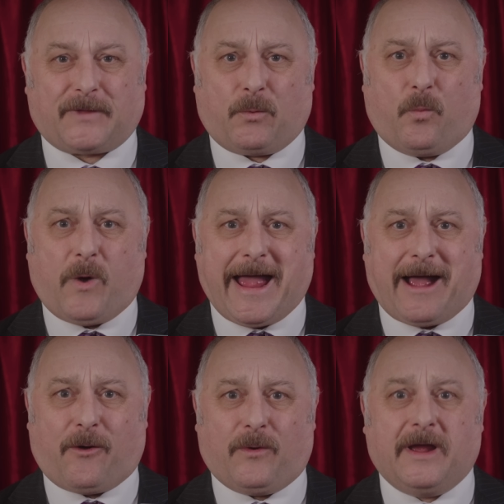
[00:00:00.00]

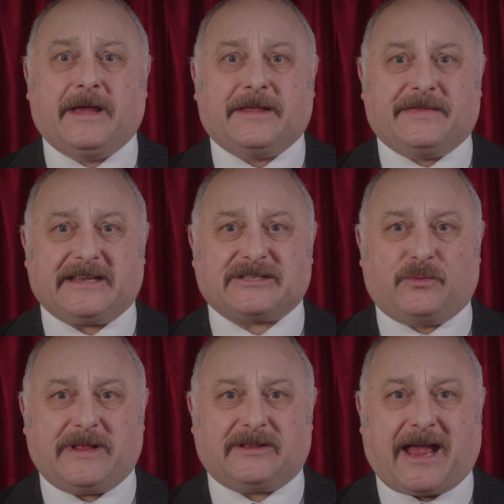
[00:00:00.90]
Wow, this
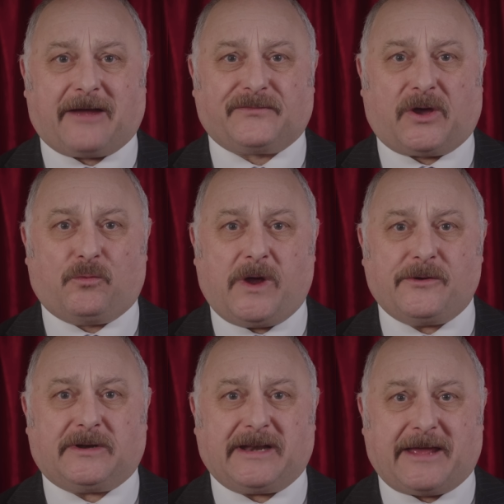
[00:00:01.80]
will have the
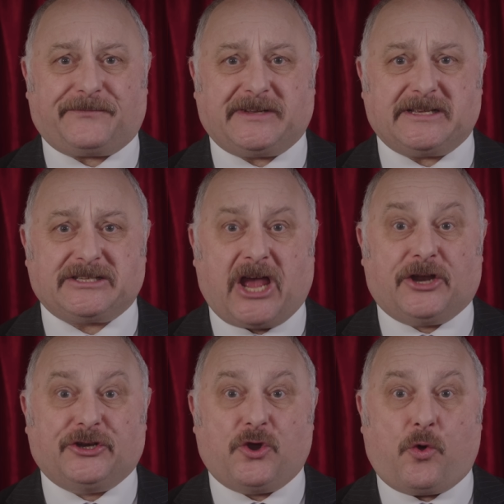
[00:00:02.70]
woke lefties
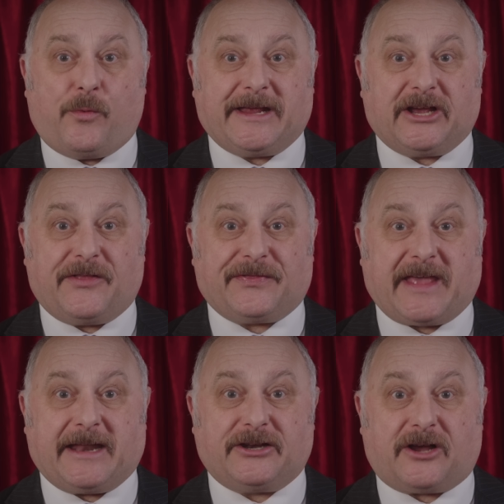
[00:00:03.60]
gnawing at
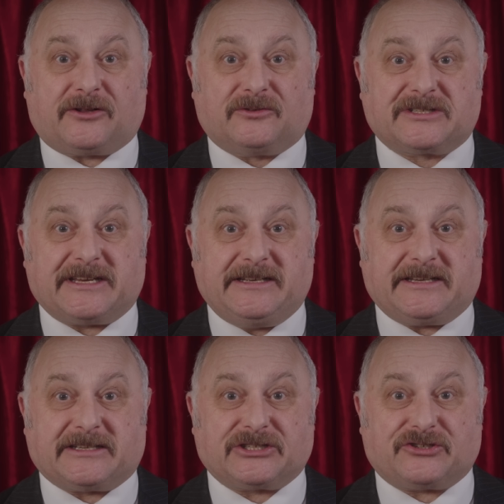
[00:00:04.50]
their knuckles in
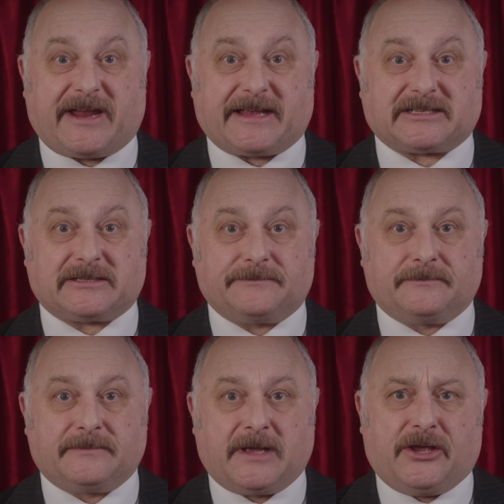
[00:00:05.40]
distress.
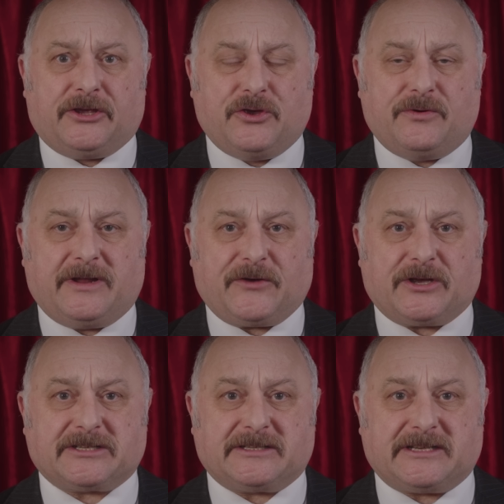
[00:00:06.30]

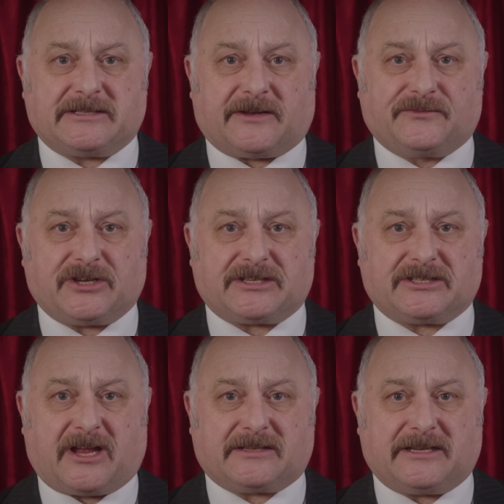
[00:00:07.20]
Universities have just
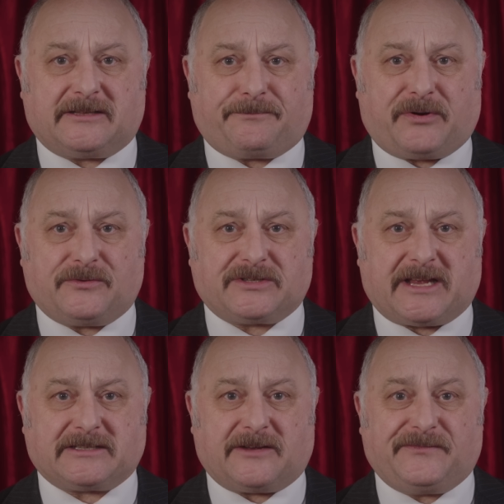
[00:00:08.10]
started the
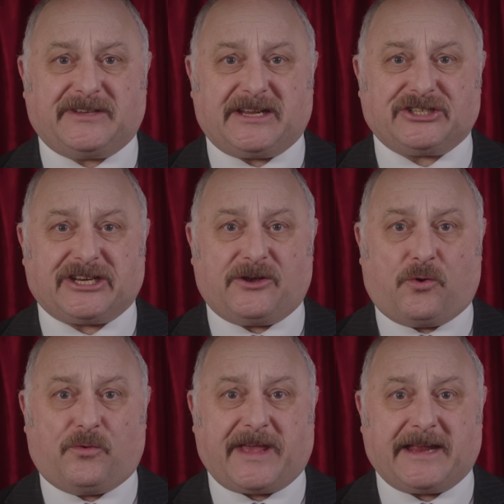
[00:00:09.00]
process of ditching
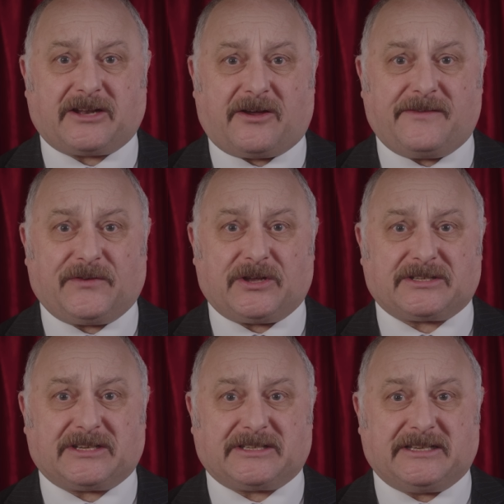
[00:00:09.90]
all their
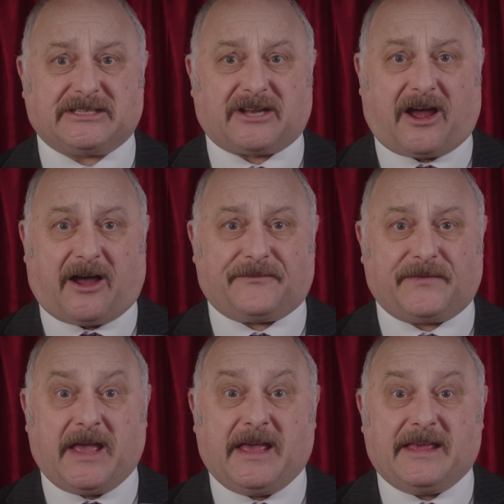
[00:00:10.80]
diversity staff.
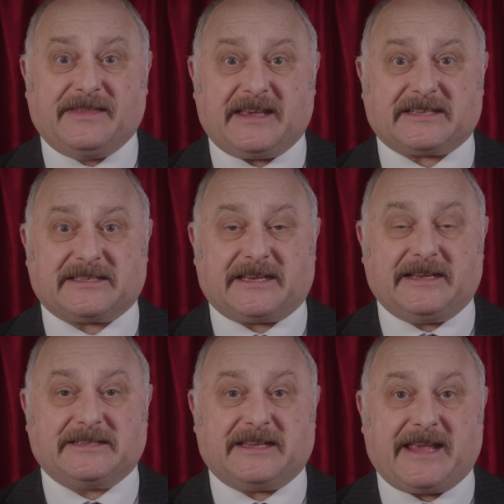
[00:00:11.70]
This
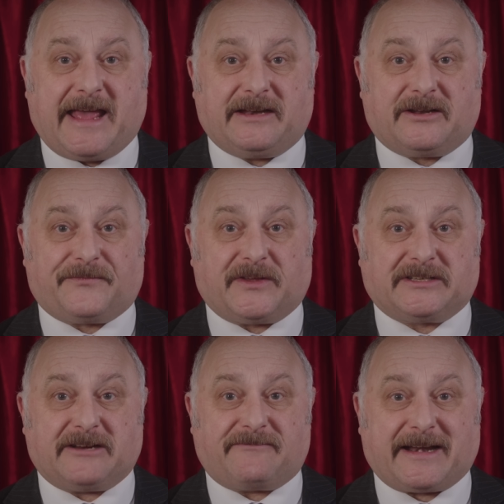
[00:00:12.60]
is the end of the
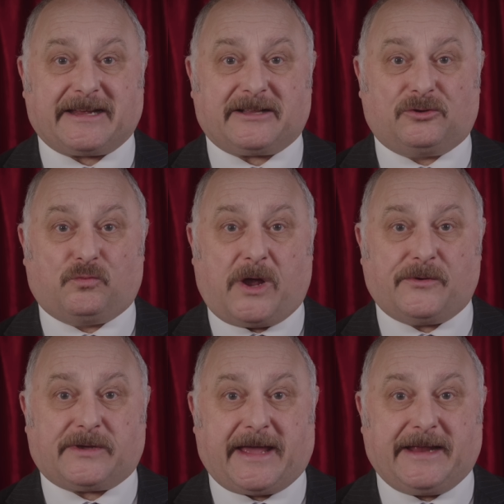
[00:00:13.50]
tyrannical
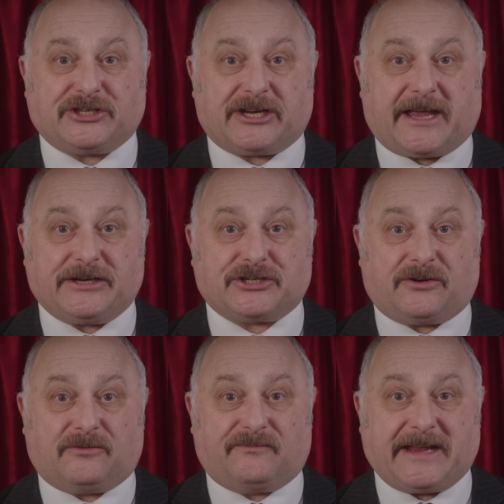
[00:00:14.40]
woke
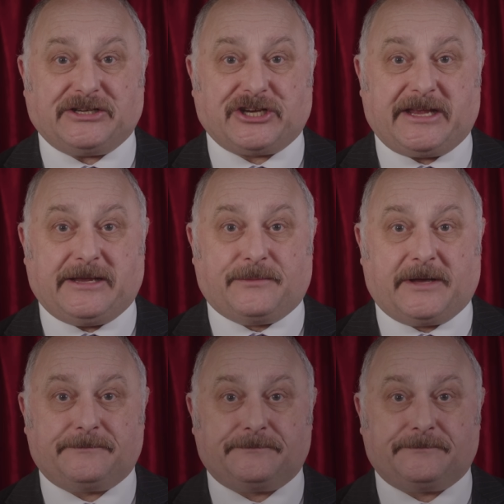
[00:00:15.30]
educational regime.